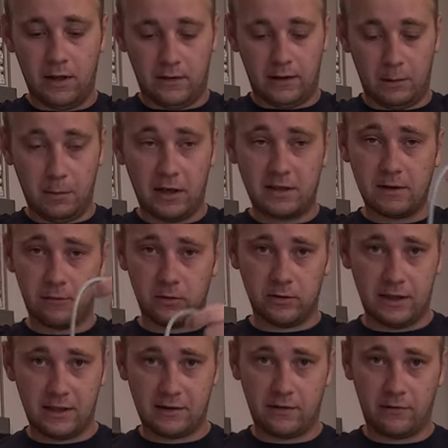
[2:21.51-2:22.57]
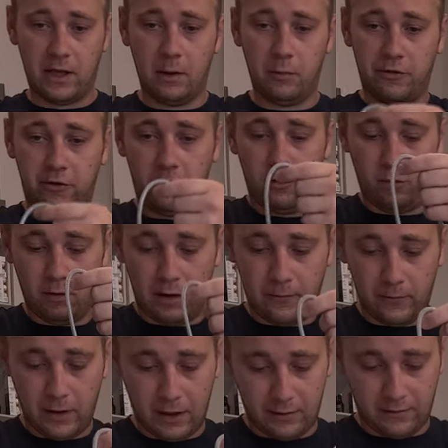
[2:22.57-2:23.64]
They make different lengths of cables too.
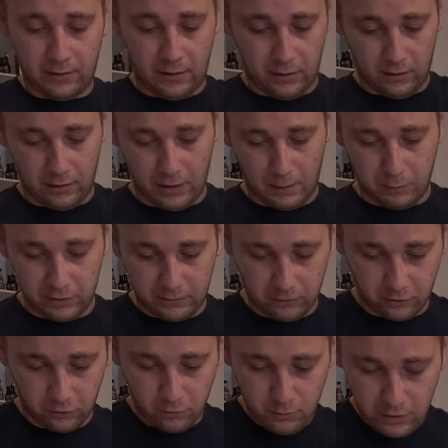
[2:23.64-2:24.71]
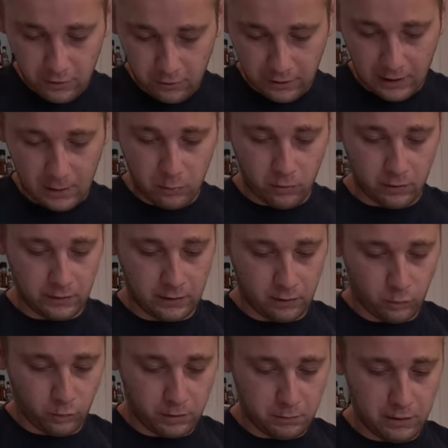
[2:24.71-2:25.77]
I've got a, I believe a two meter cable, and then a
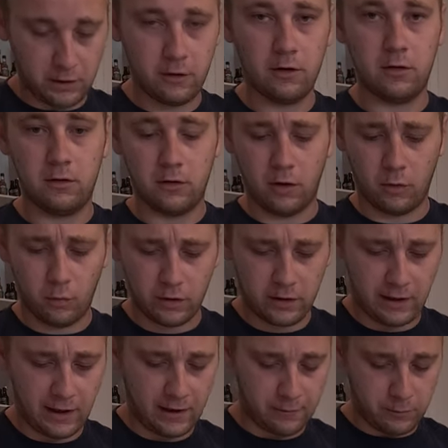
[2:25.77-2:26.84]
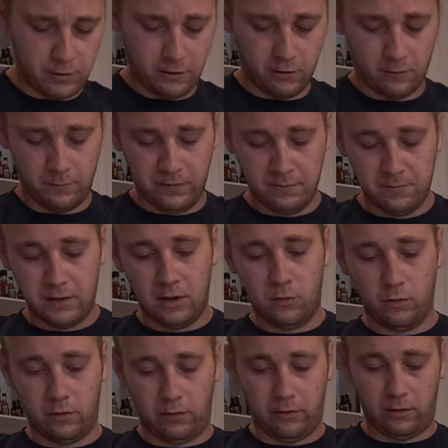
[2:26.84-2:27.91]
one meter or one and a half meter.
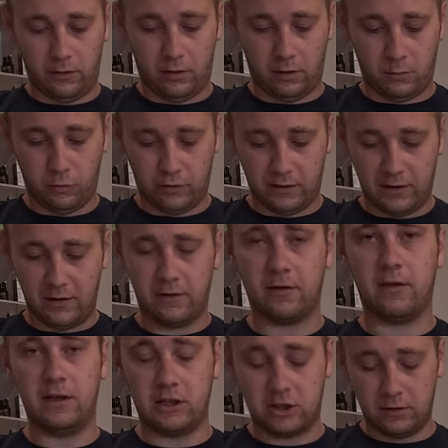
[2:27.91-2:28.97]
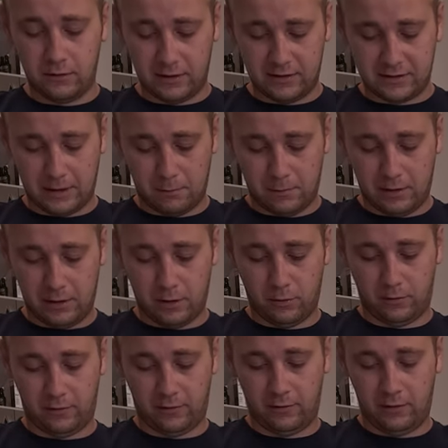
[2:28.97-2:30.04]
With uh, with these, they they sent me
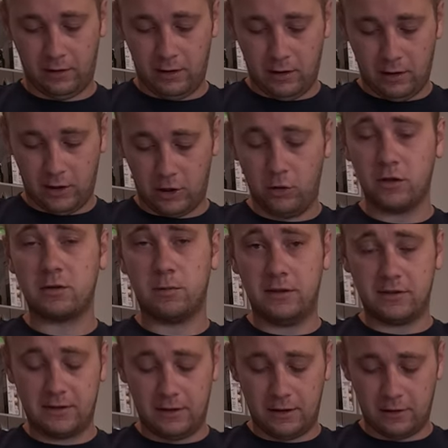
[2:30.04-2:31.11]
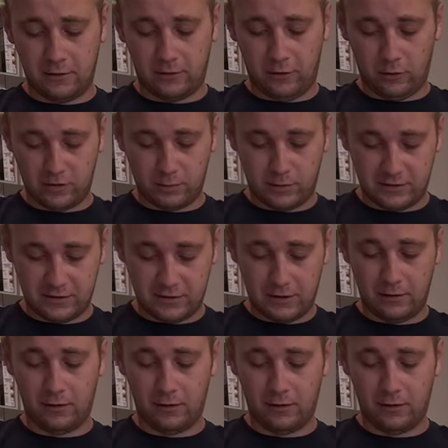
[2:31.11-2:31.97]
out a U S B C to U S B C.